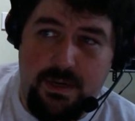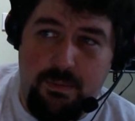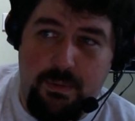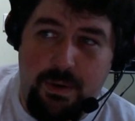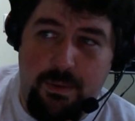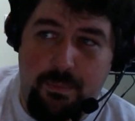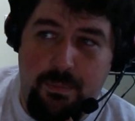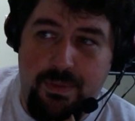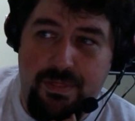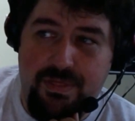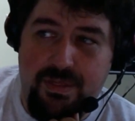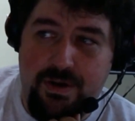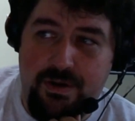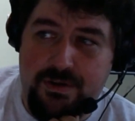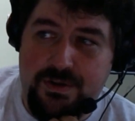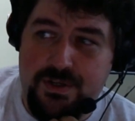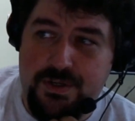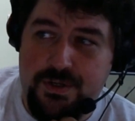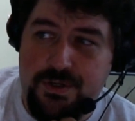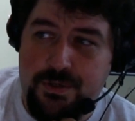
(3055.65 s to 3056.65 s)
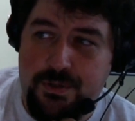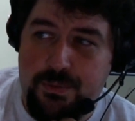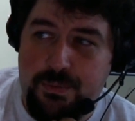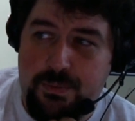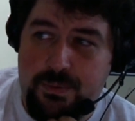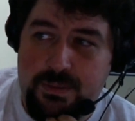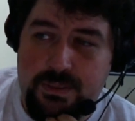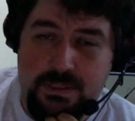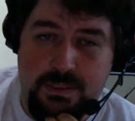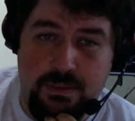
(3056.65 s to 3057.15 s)
of what I went there to
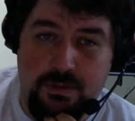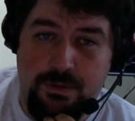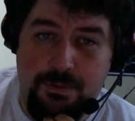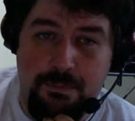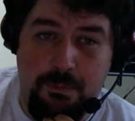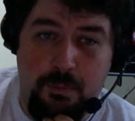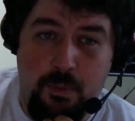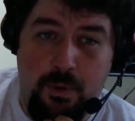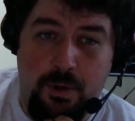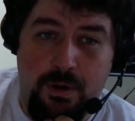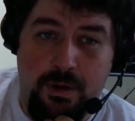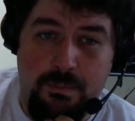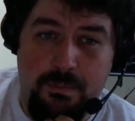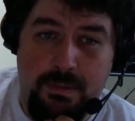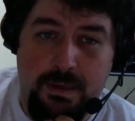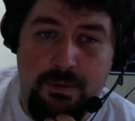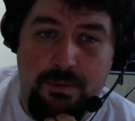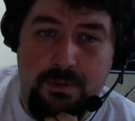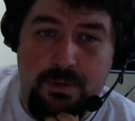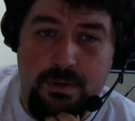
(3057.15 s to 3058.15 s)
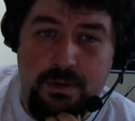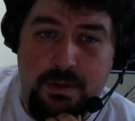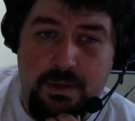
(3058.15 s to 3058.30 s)
do, to learn more about